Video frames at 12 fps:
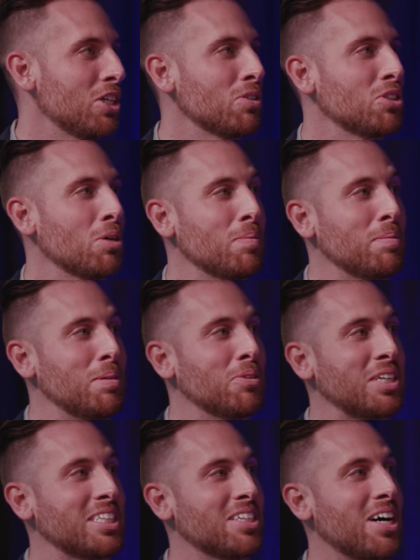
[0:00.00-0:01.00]
So many
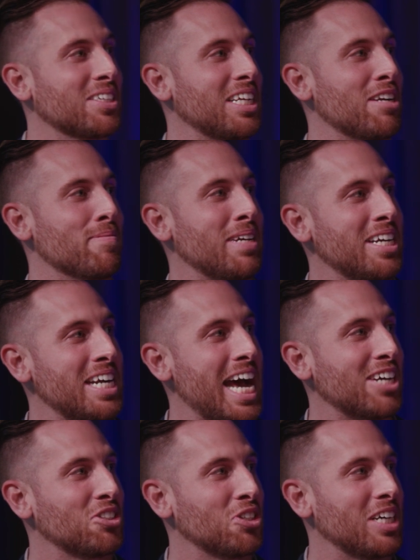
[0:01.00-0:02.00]
people get talked out of being an
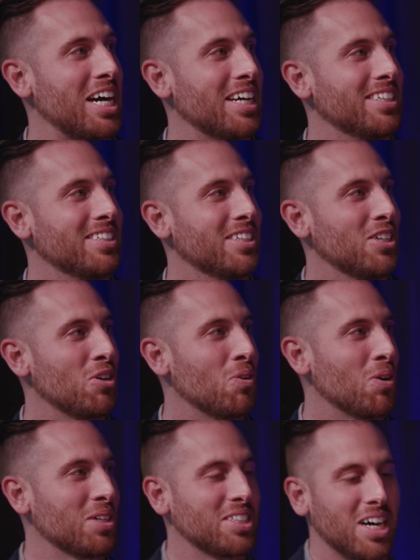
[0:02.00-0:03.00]
astronaut
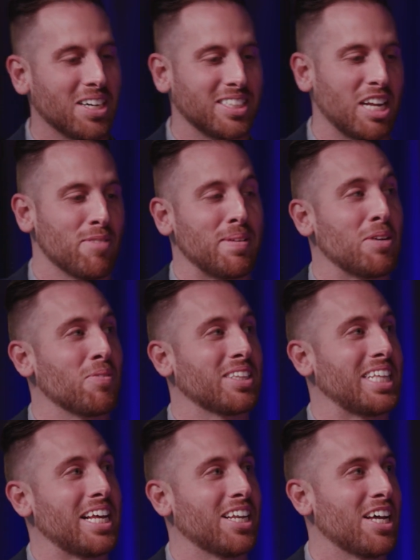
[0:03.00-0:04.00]
or talked out of being
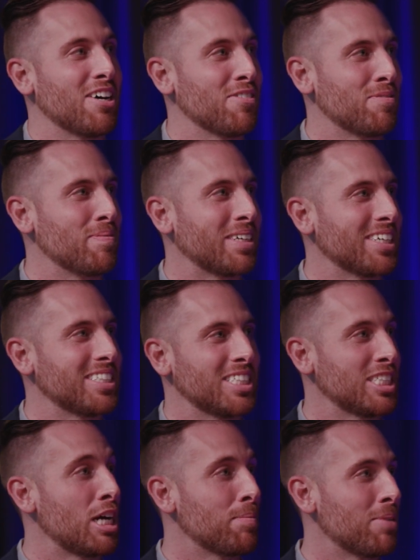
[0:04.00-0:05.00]
what they love because
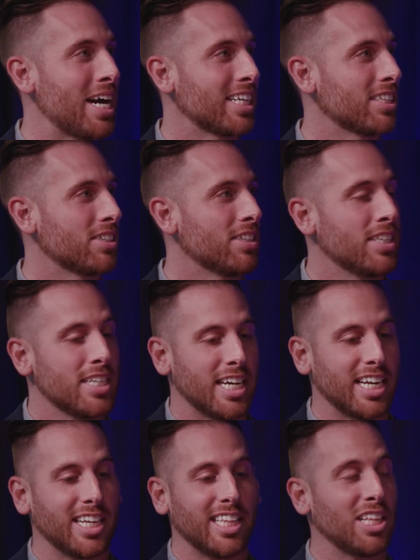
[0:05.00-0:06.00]
it's not practical.
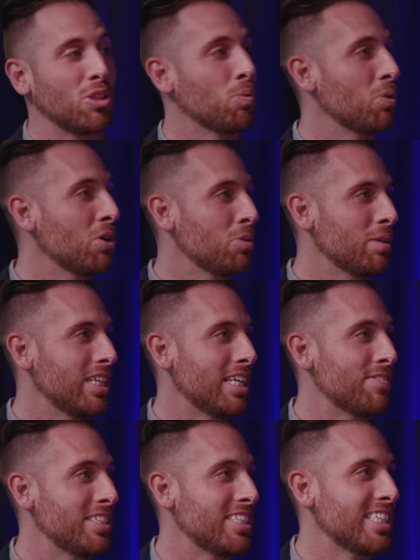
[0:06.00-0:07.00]
And I think the world we
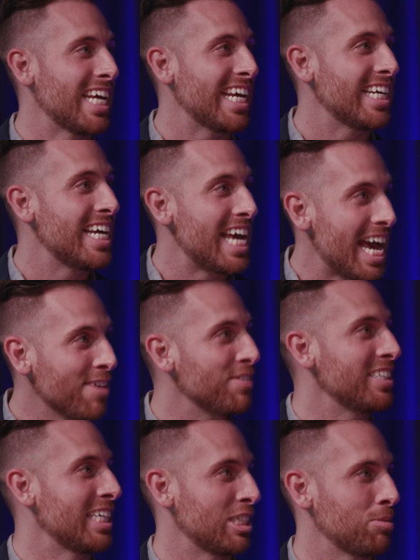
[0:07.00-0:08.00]
live in today,
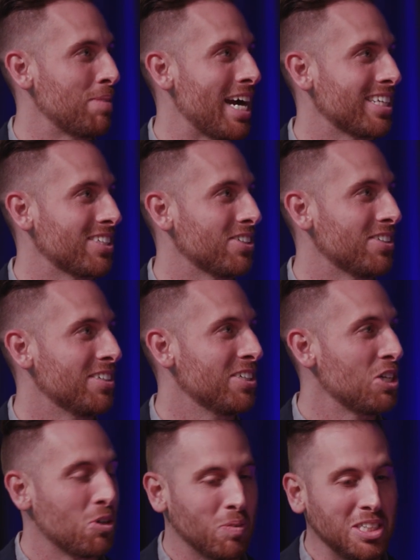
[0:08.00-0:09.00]
everything is practical.
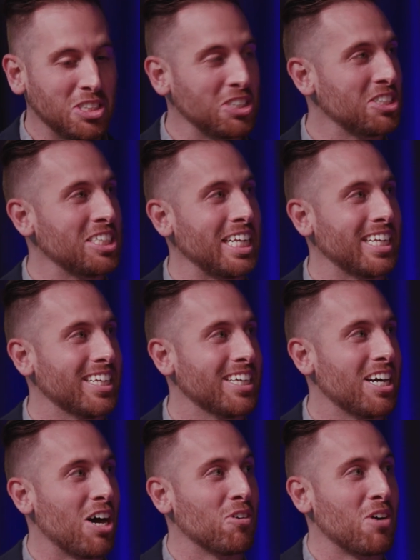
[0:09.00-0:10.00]
We just sent
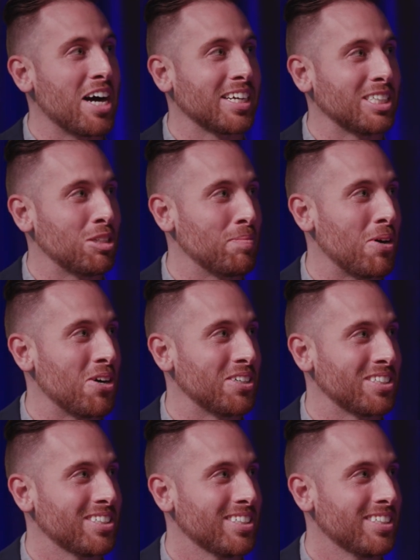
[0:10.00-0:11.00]
a rocket to
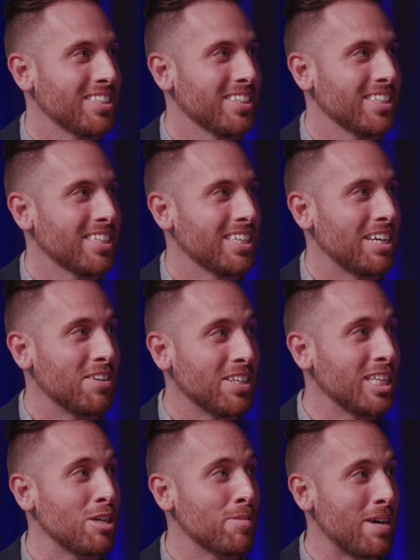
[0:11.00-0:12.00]
Mars. And you
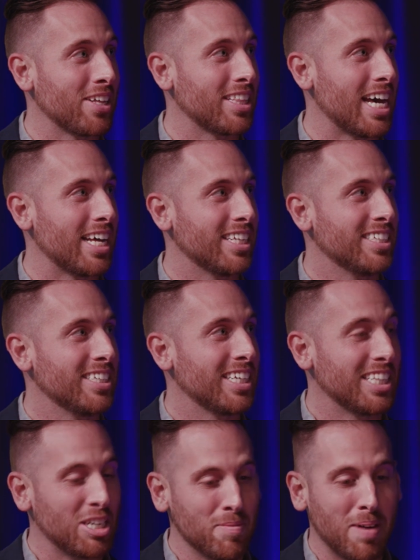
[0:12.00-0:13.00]
about that.
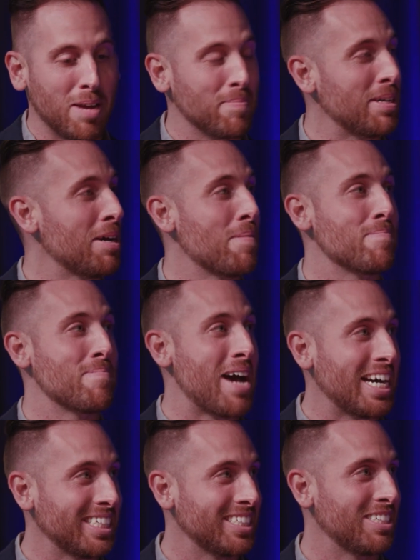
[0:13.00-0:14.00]
There might be a
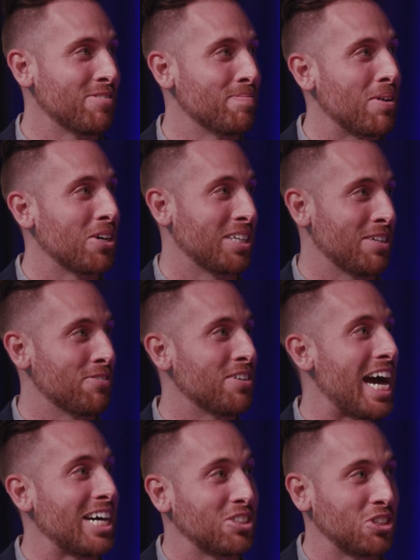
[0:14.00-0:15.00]
massive market for
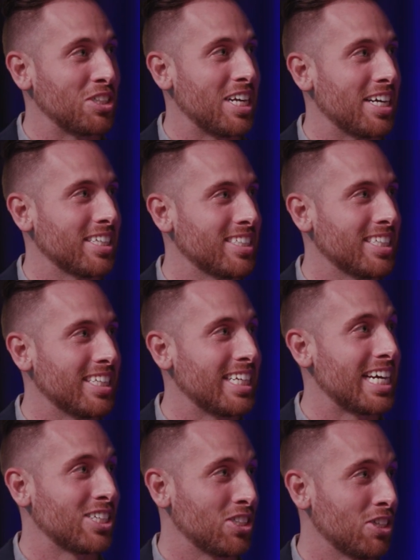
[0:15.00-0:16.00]
astronauts in the
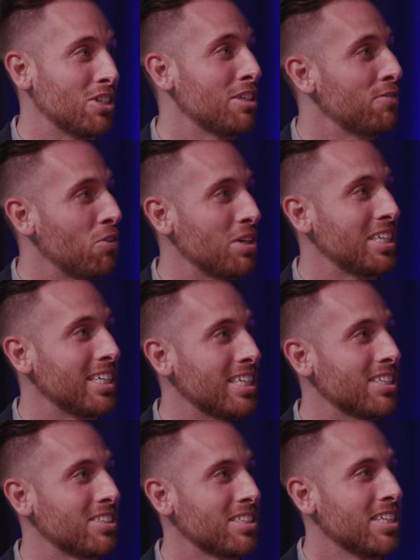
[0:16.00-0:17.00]
next 30, 40
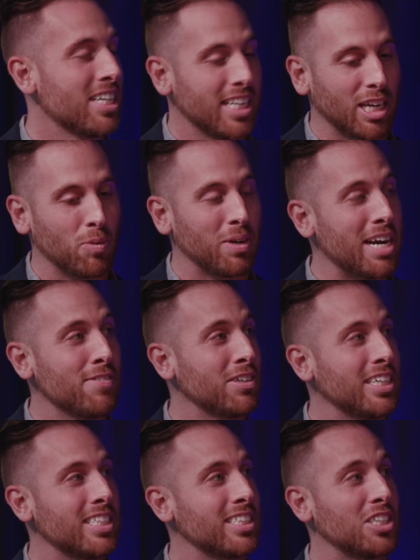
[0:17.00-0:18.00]
years. Like whatever
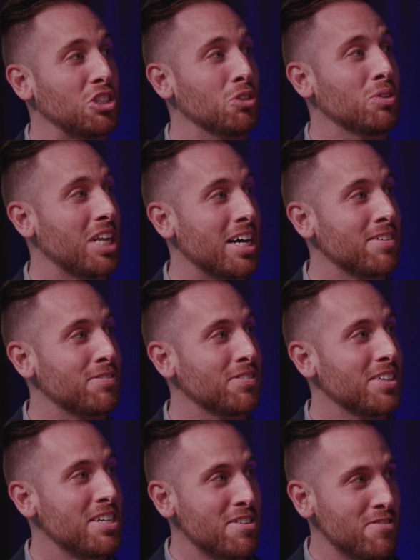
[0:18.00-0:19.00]
it is that you love,
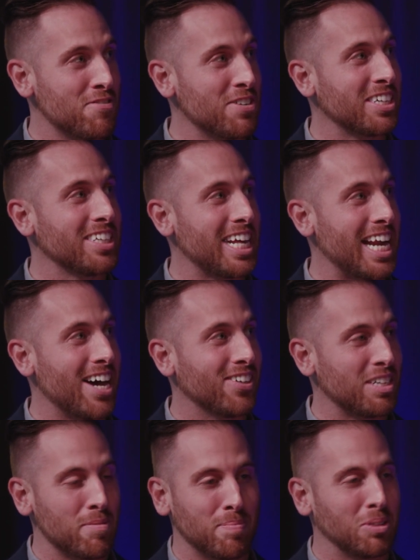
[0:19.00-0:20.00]
figure that
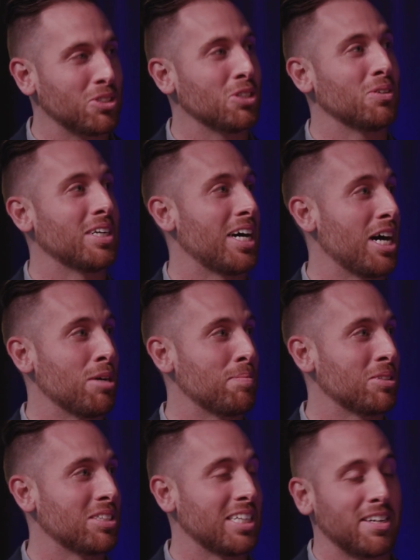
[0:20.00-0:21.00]
out and pursue it
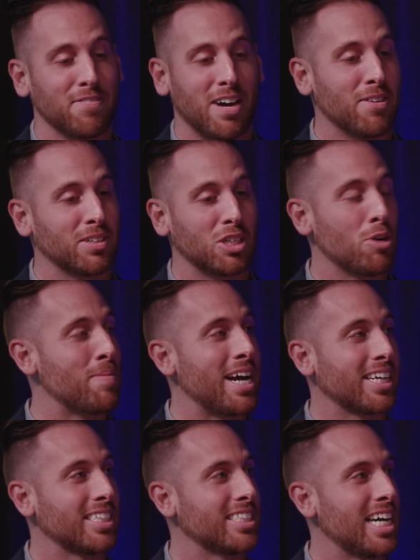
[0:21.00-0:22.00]
100%. If I were to go
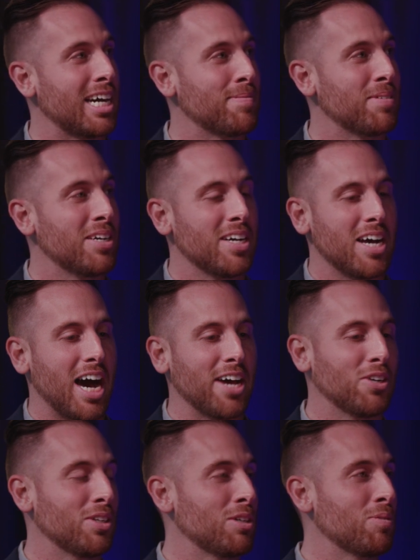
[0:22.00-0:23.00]
back in time, I'd
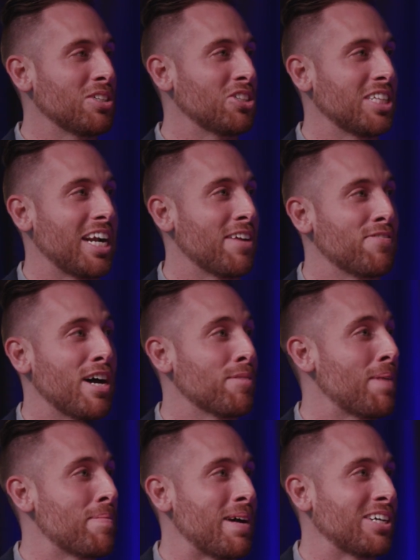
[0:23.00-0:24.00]
only wish that I'd found
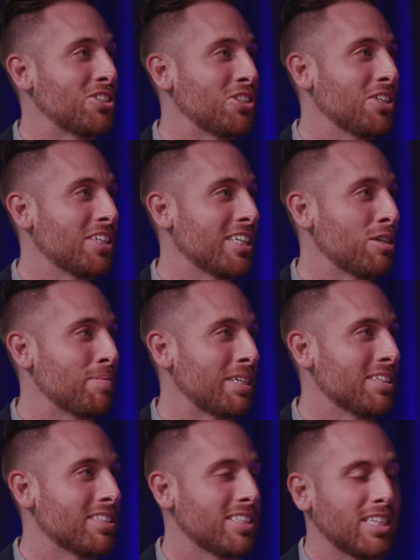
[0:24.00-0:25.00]
my passion earlier,
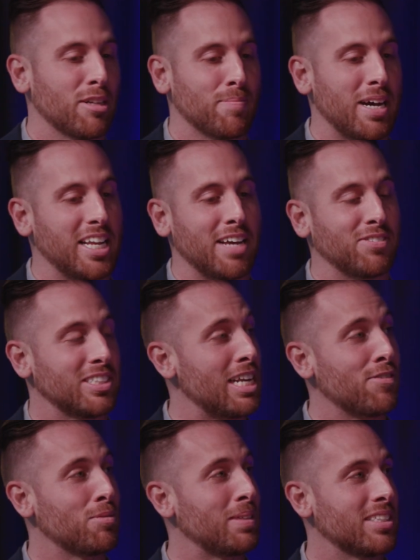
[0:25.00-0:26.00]
because my life's
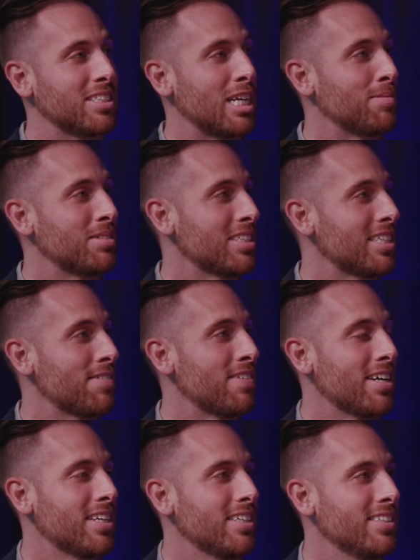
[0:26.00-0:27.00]
never been the same since I found it.